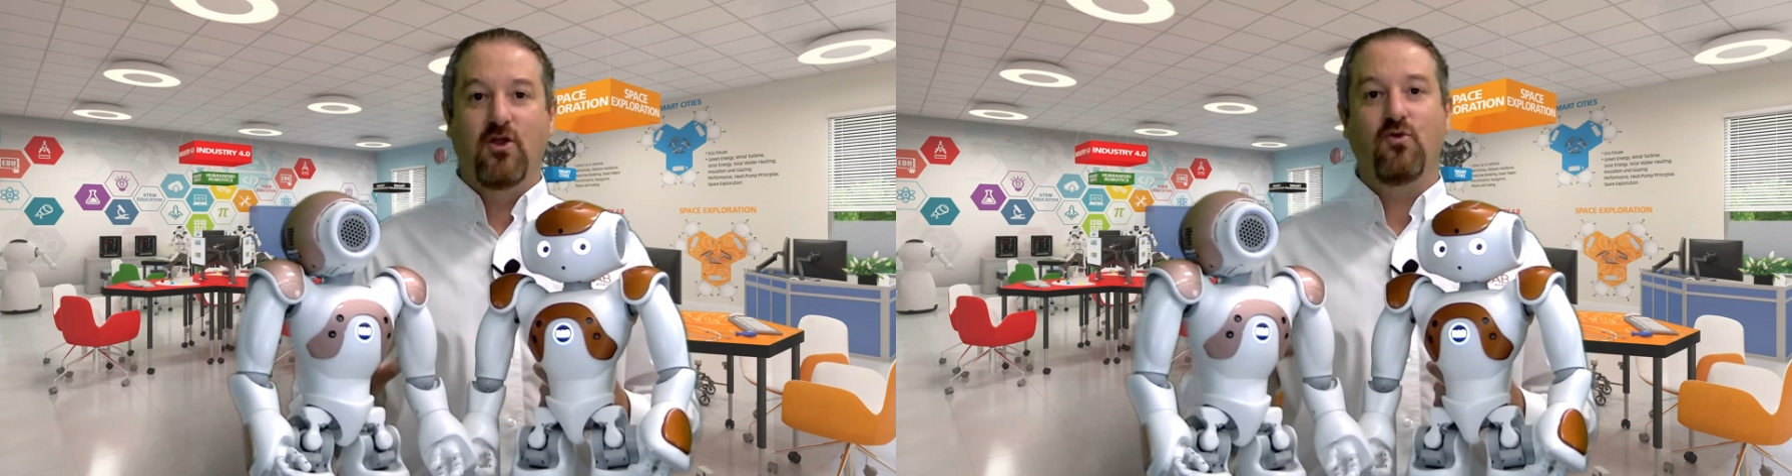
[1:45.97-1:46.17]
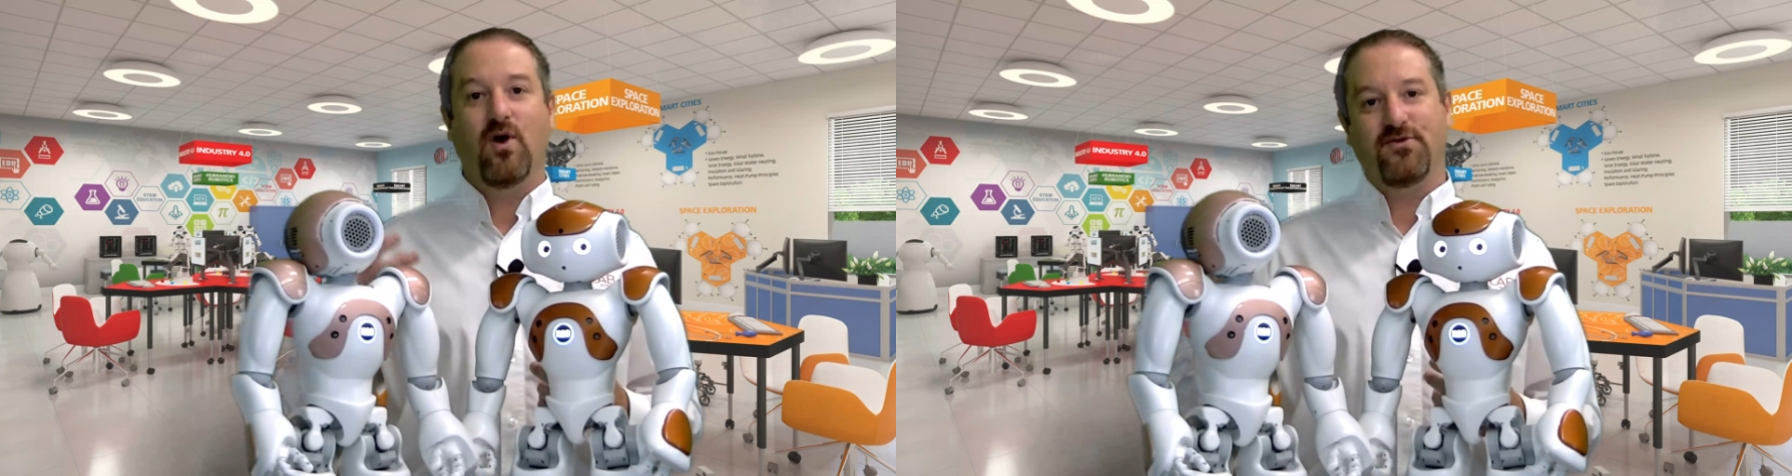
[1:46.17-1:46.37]

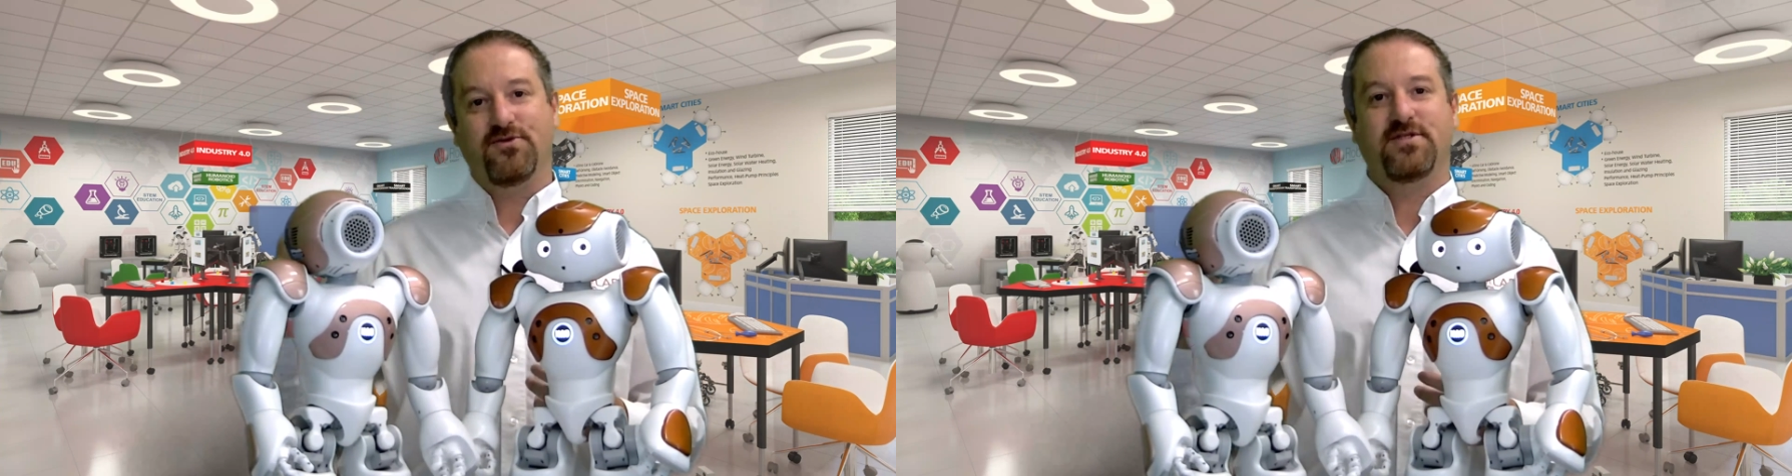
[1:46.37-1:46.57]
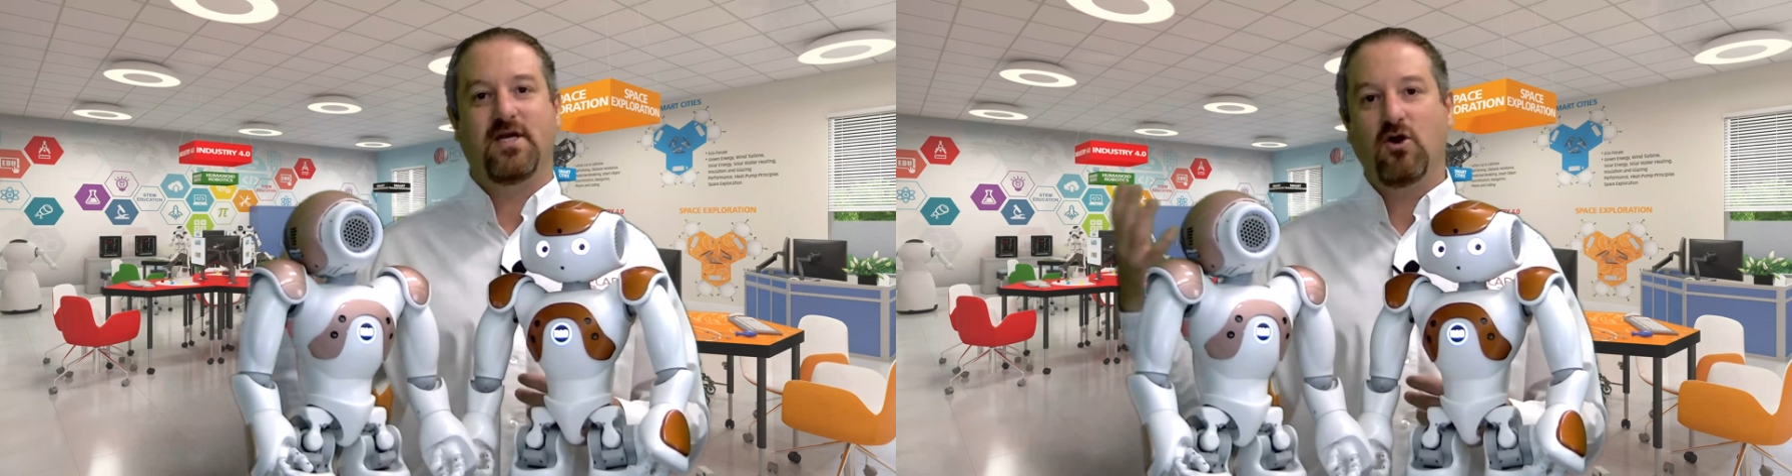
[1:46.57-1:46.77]
to
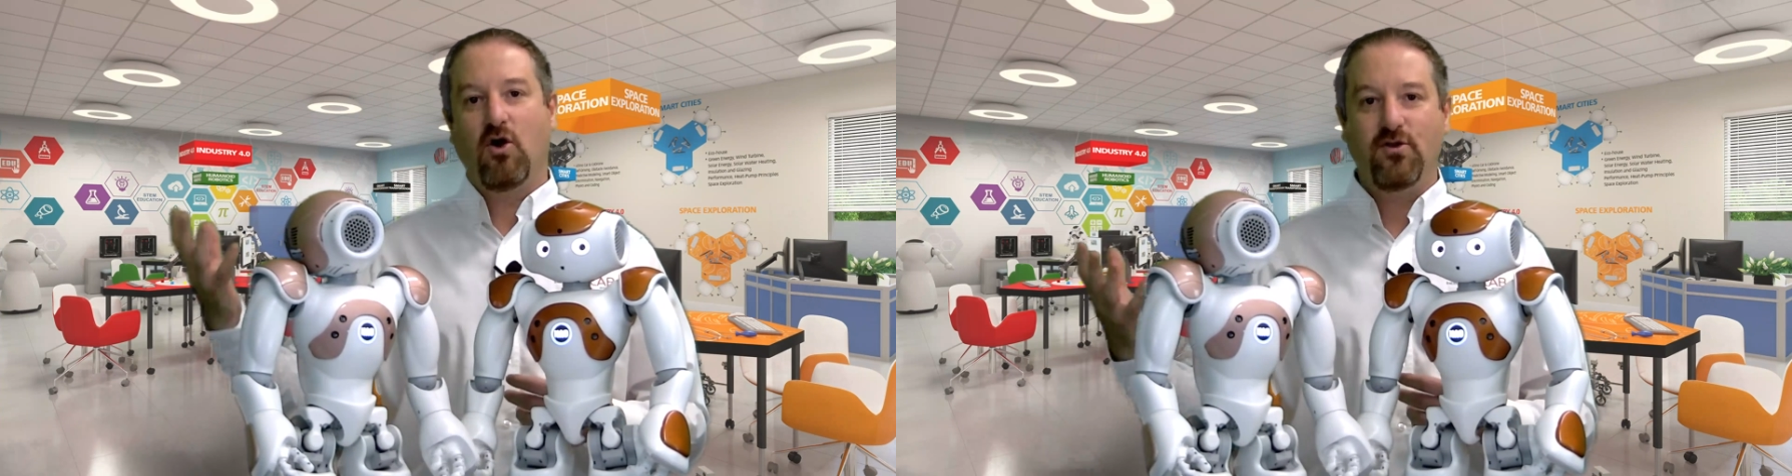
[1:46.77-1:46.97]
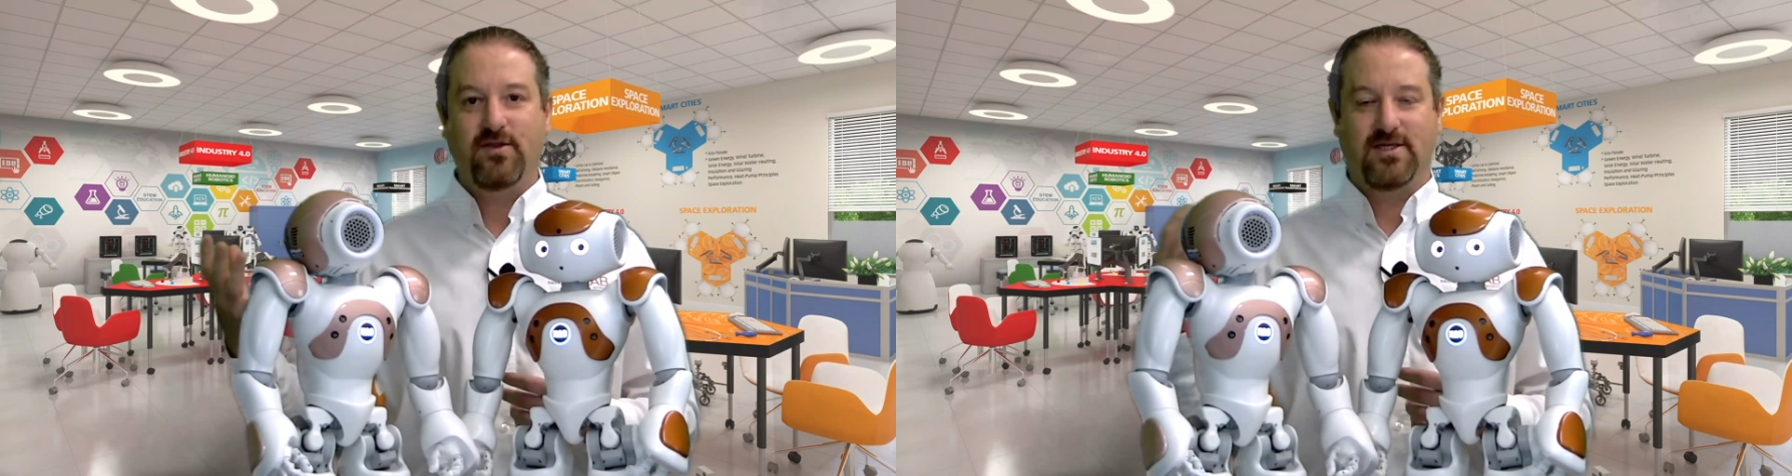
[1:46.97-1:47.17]
understand
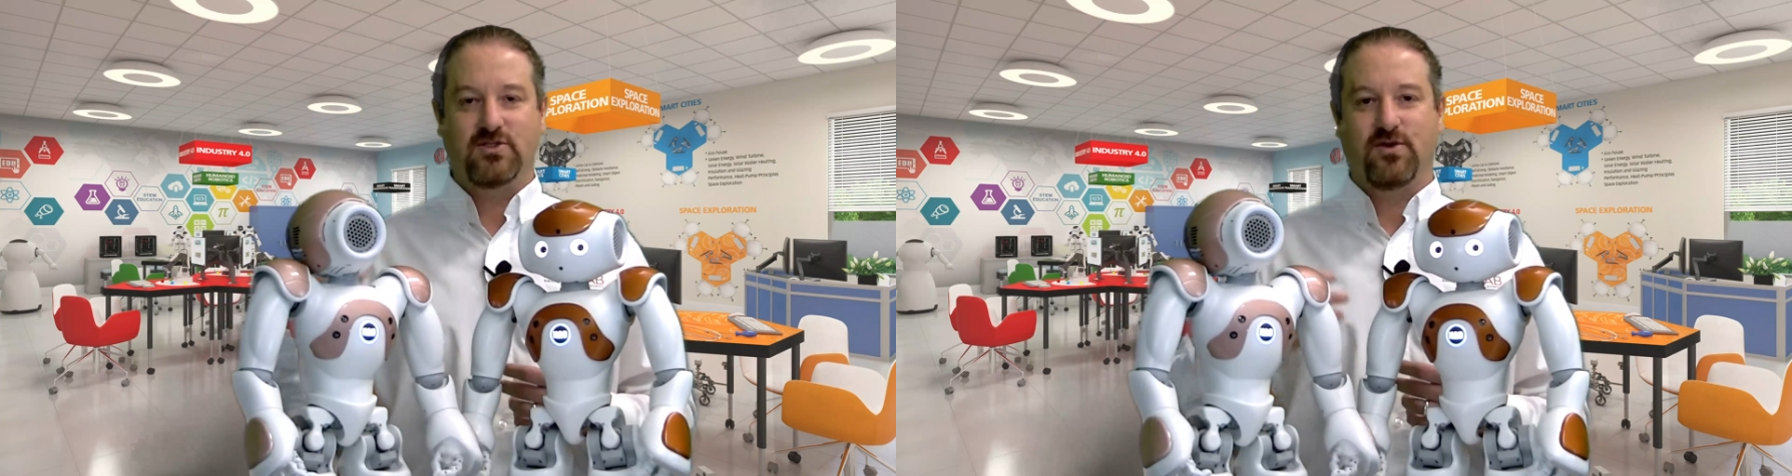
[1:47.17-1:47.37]
context,